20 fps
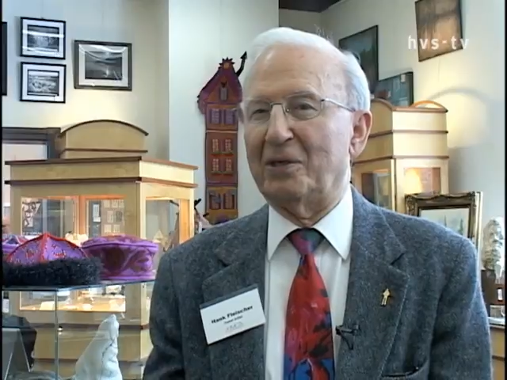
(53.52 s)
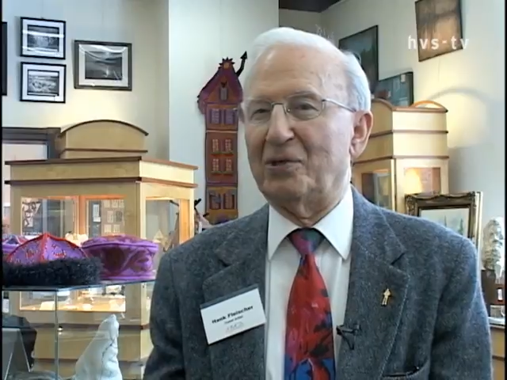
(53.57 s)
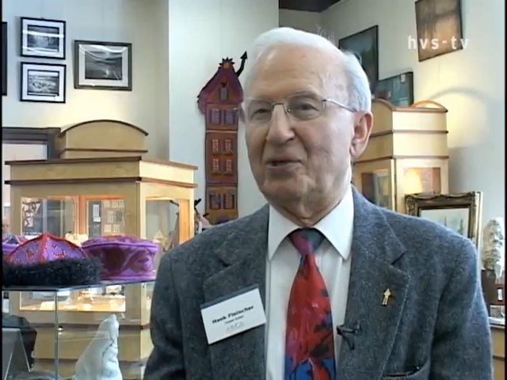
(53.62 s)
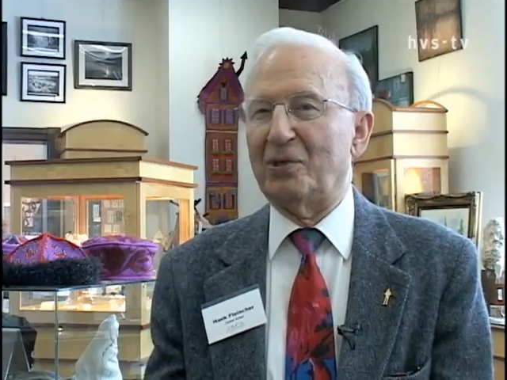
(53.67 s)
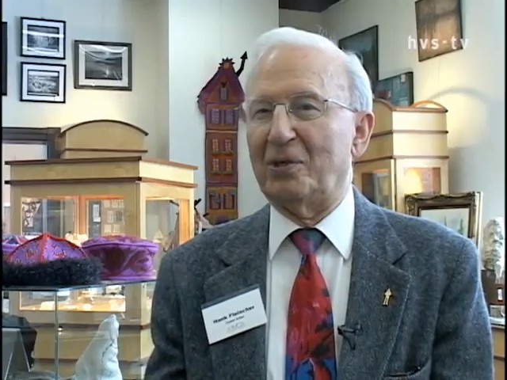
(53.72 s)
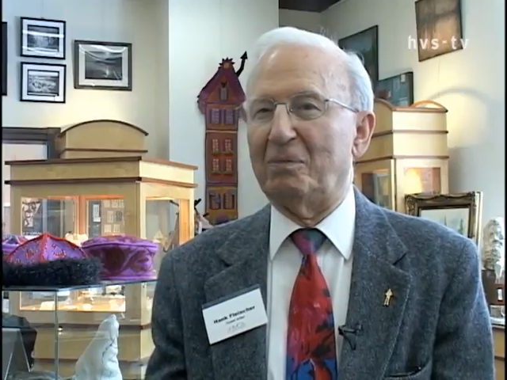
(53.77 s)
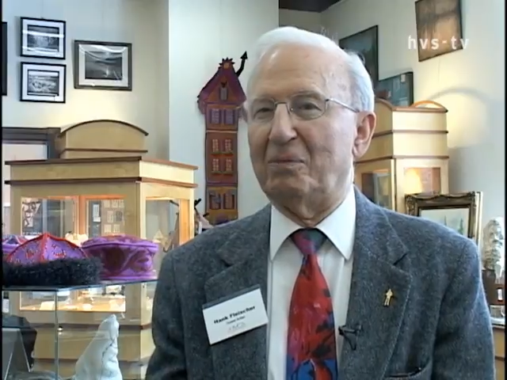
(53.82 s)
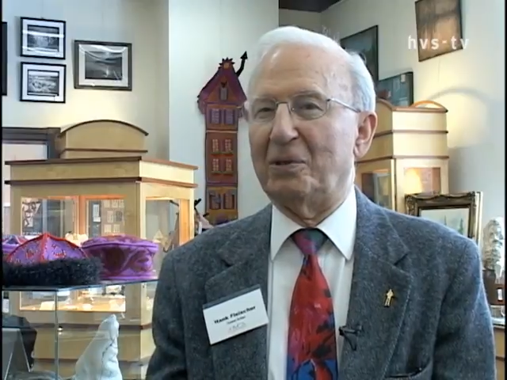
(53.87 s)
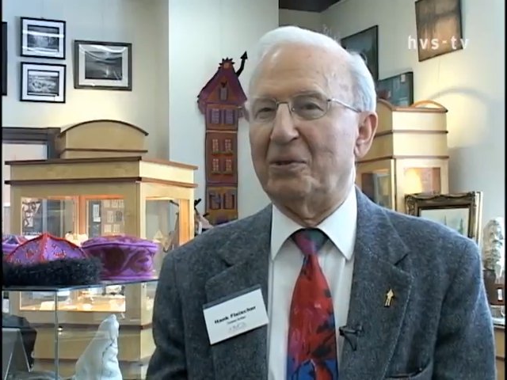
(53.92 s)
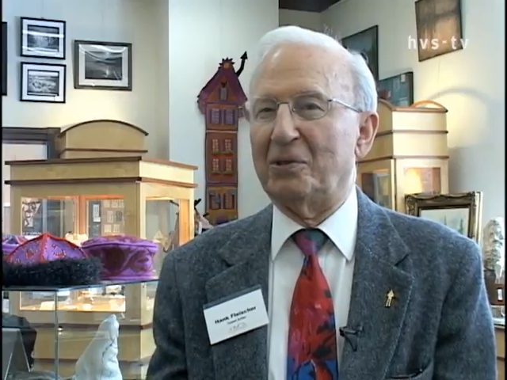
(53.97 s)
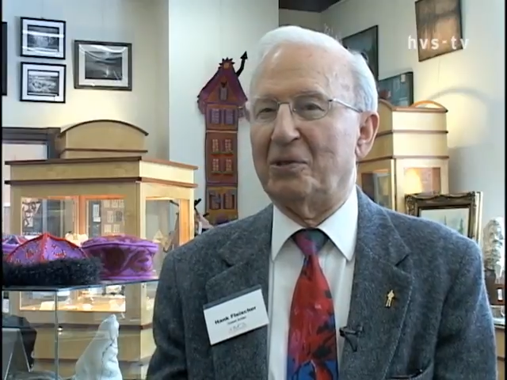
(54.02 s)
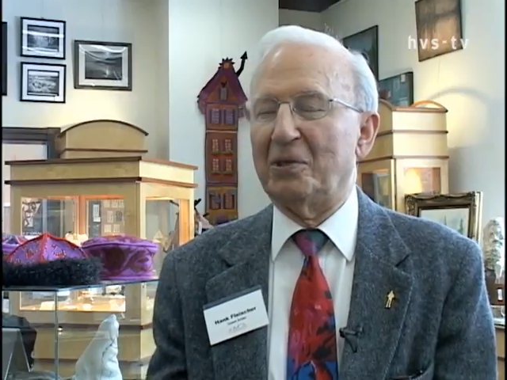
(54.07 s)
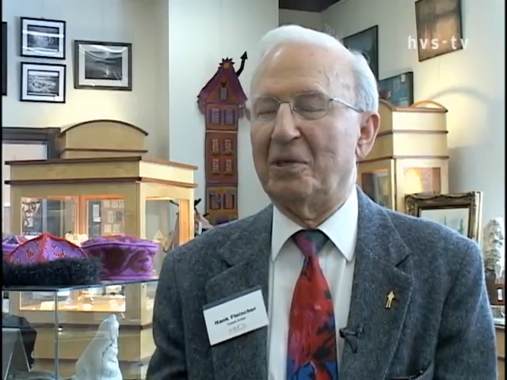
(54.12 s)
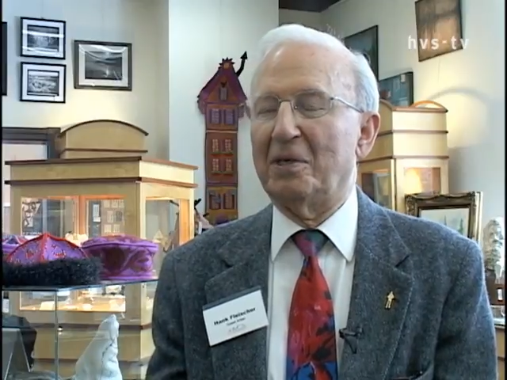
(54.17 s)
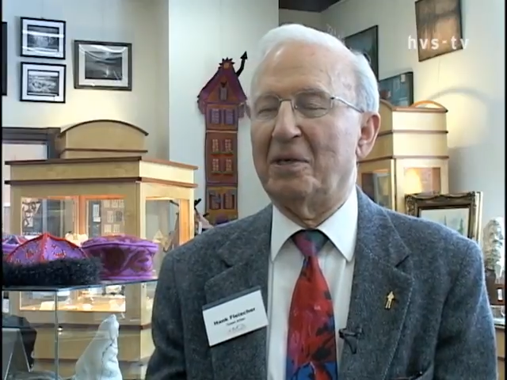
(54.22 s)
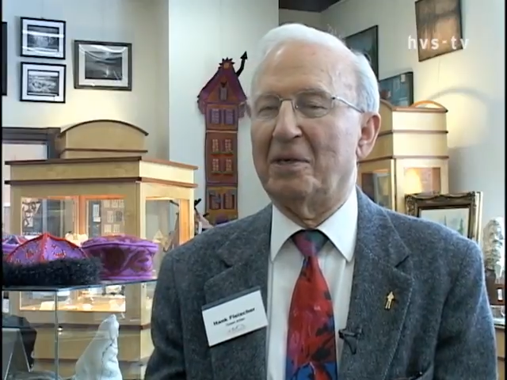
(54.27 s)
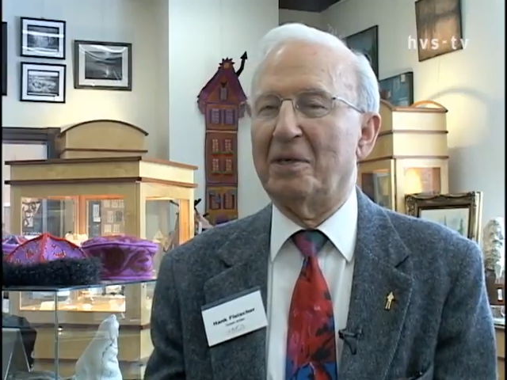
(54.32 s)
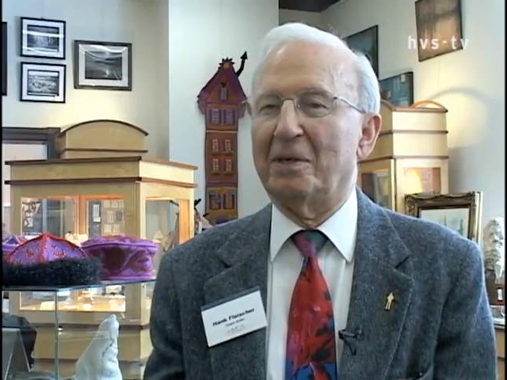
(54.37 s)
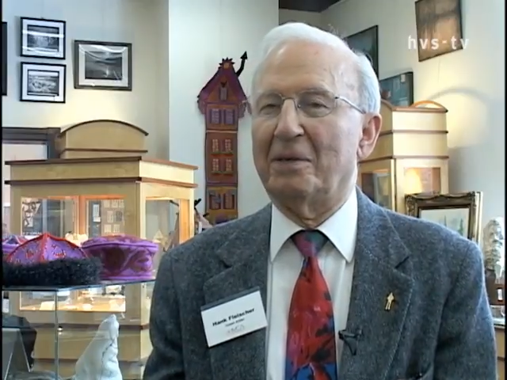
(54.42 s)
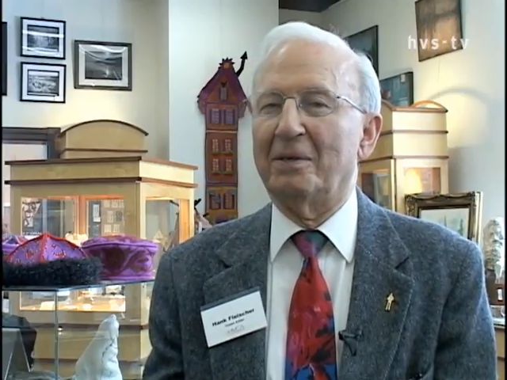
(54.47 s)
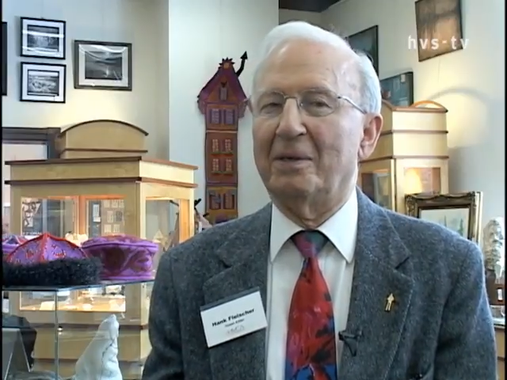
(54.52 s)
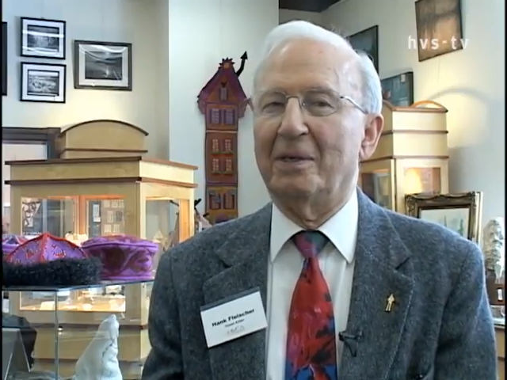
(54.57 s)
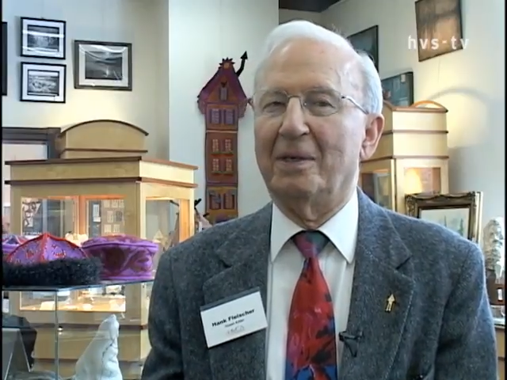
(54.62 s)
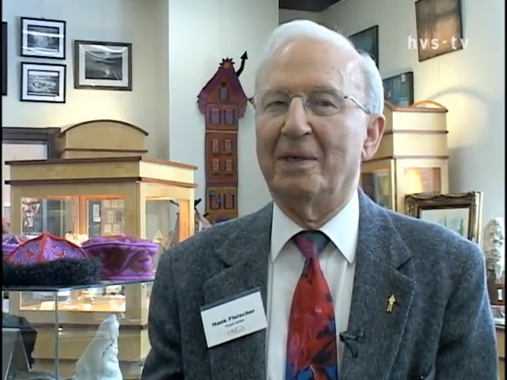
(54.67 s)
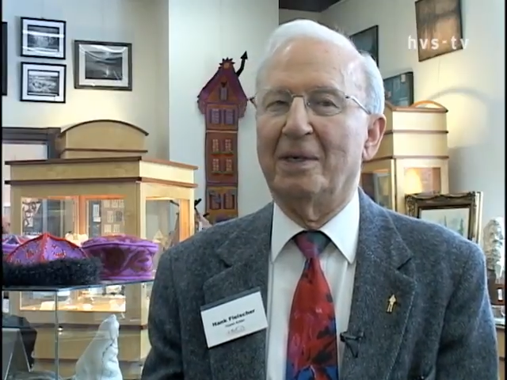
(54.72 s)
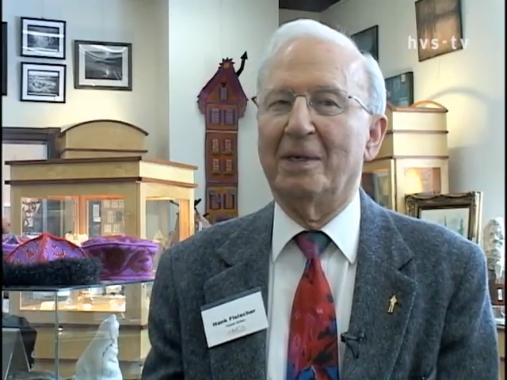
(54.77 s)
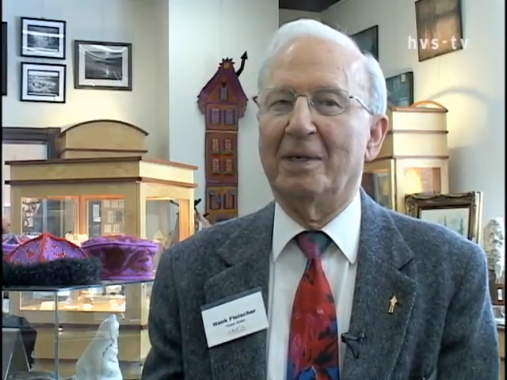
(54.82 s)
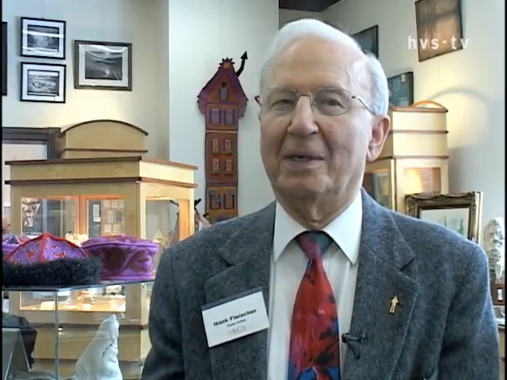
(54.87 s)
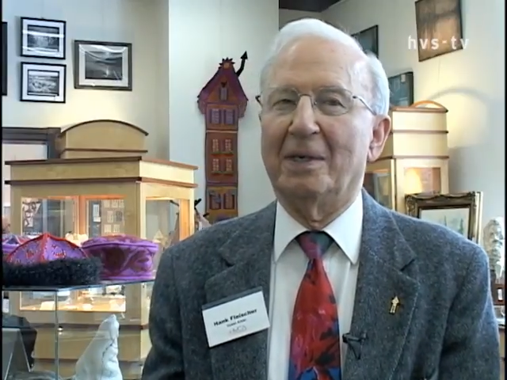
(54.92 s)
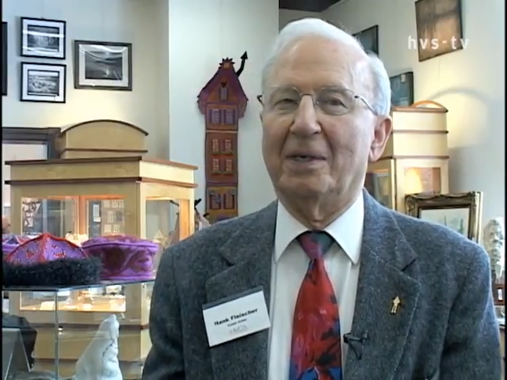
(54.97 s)
exhibits here.
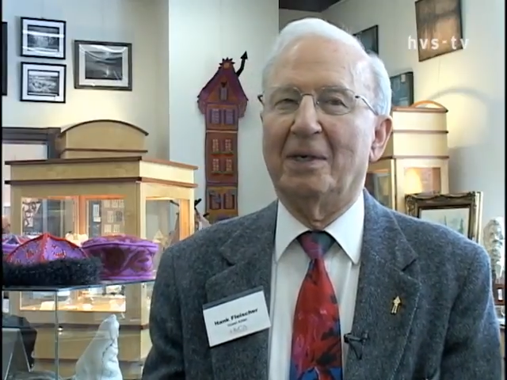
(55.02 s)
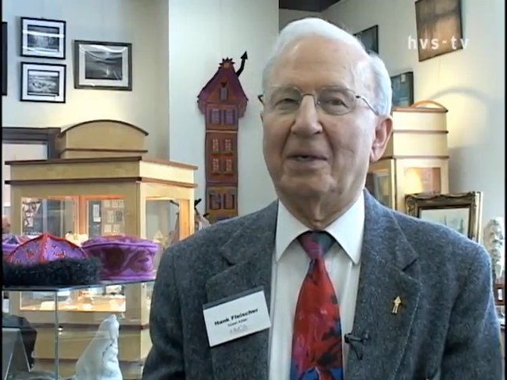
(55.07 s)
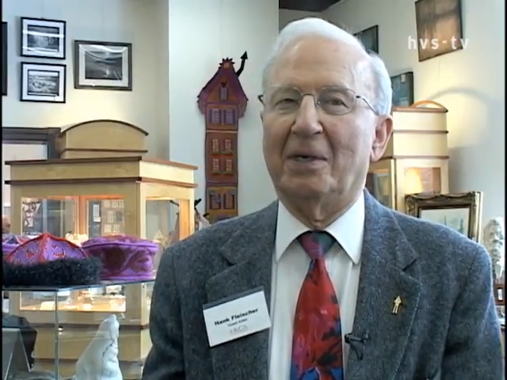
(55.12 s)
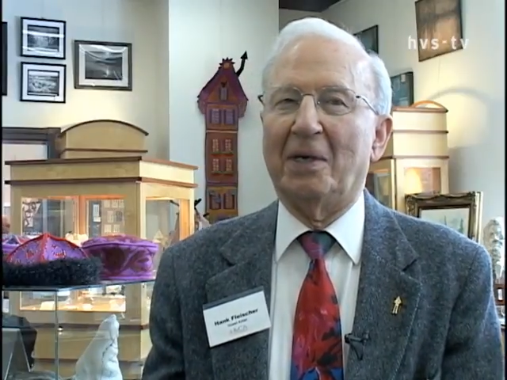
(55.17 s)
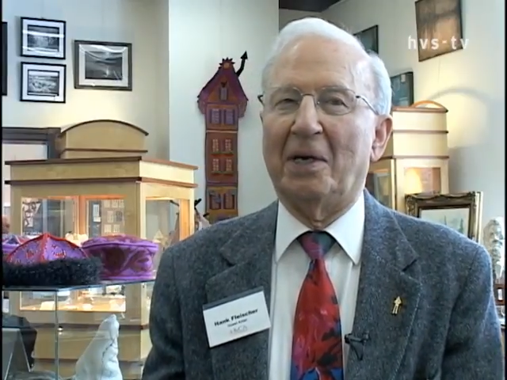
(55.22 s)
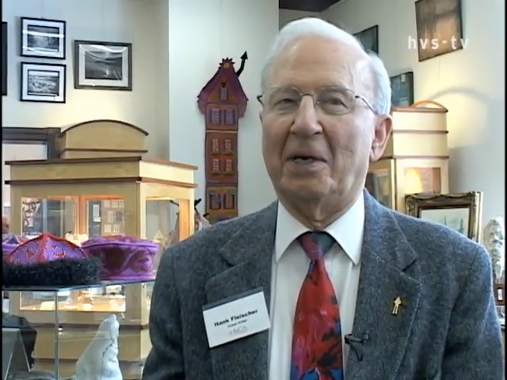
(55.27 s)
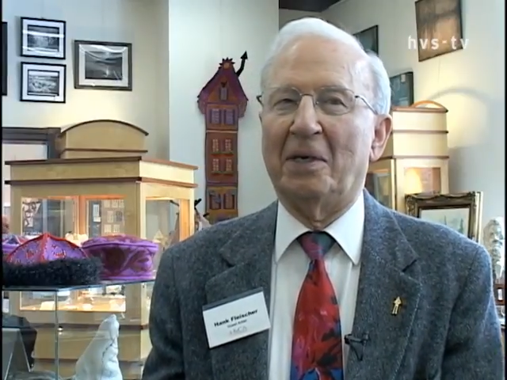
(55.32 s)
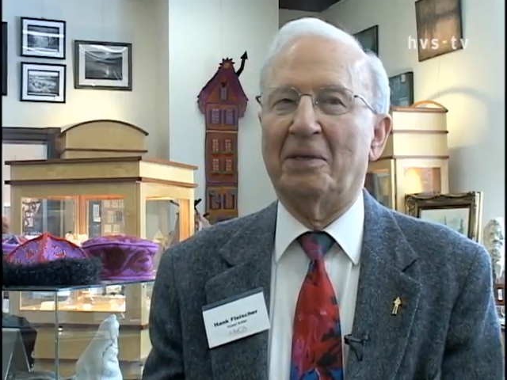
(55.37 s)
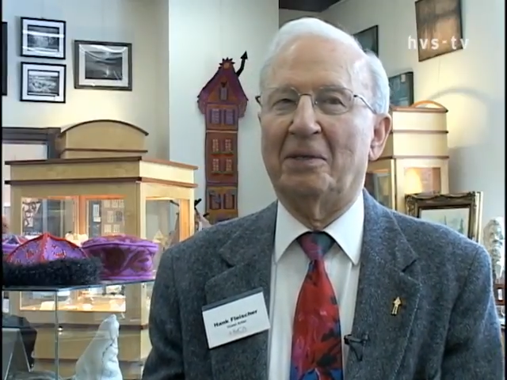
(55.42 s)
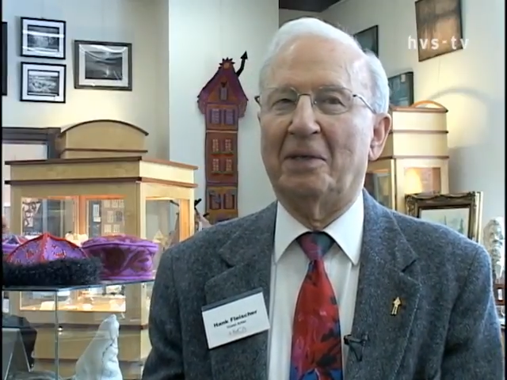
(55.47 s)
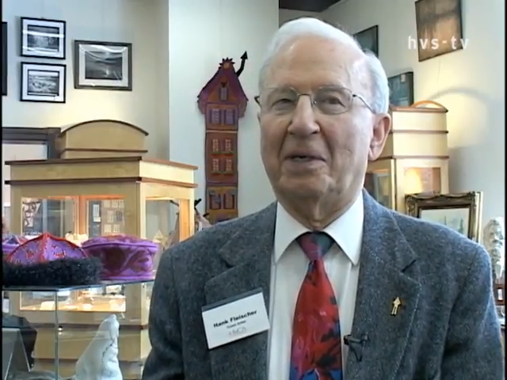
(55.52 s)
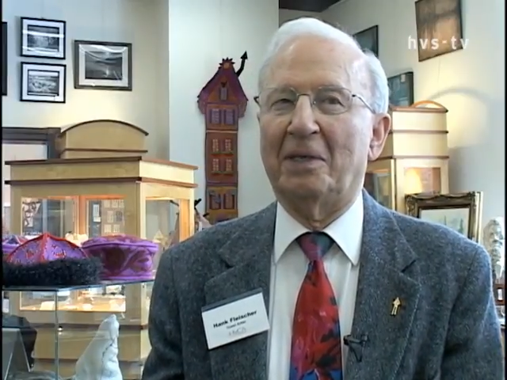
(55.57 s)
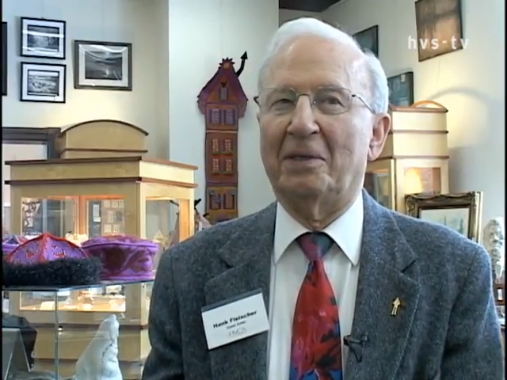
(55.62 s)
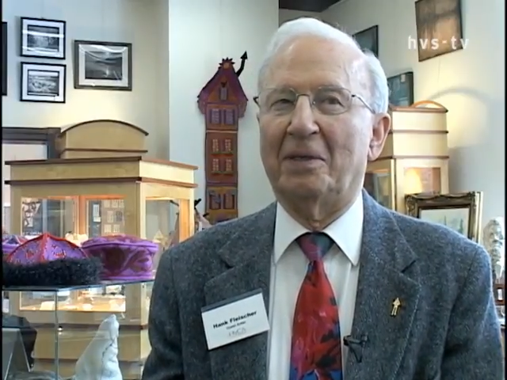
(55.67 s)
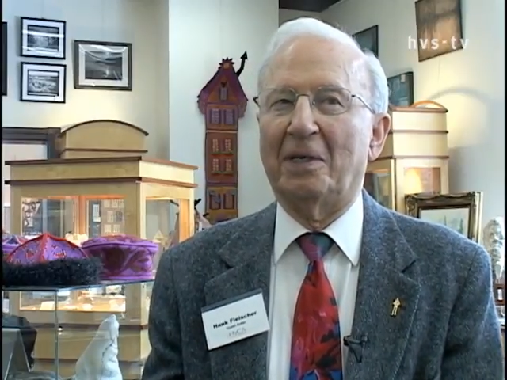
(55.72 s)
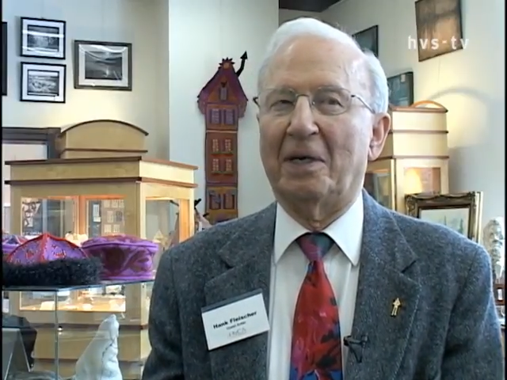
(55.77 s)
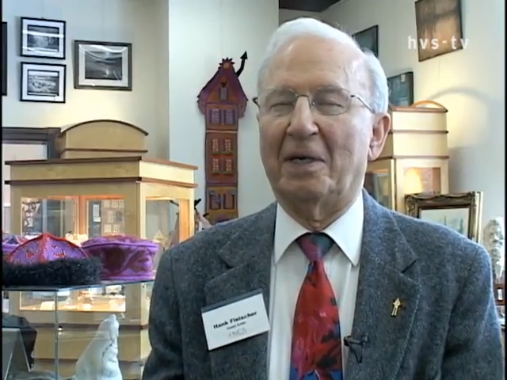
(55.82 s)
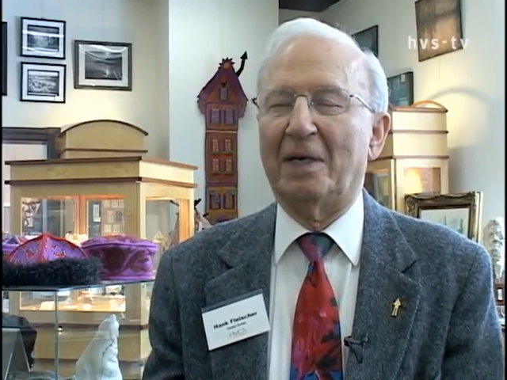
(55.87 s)
And then they